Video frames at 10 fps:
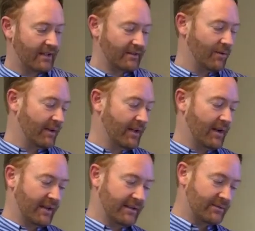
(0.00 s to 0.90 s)
got going
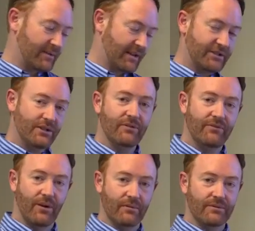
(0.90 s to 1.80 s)
on is we've got two
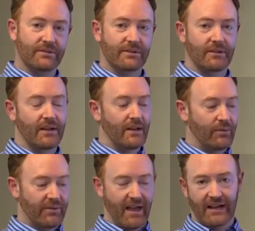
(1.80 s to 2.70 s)
phones
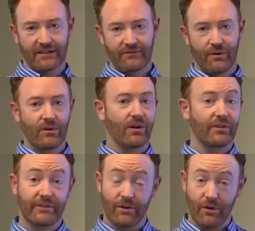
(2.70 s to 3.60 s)
with active phone
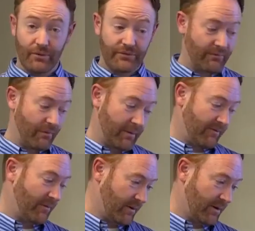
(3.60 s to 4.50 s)
calls that are hosted VoIP
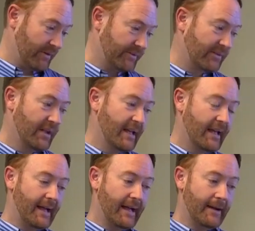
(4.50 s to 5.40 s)
phone calls.
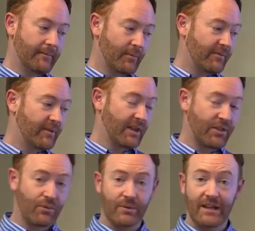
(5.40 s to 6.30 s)
We've
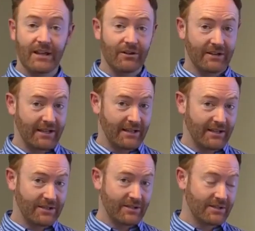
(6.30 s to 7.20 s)
got 3 internet
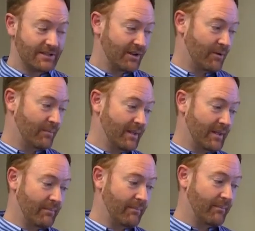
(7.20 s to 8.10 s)
connections that are
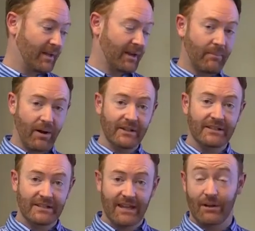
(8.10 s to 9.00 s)
being kind of
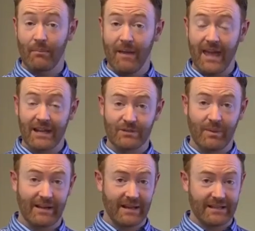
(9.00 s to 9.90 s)
bonded together and managed
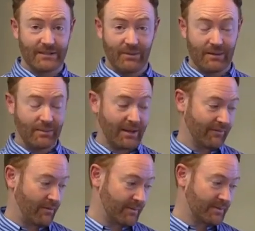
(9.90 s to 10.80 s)
by an SD-WAN
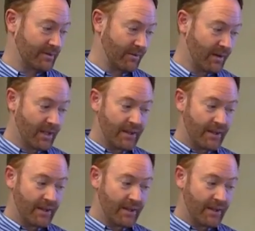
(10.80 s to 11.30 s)
platform. So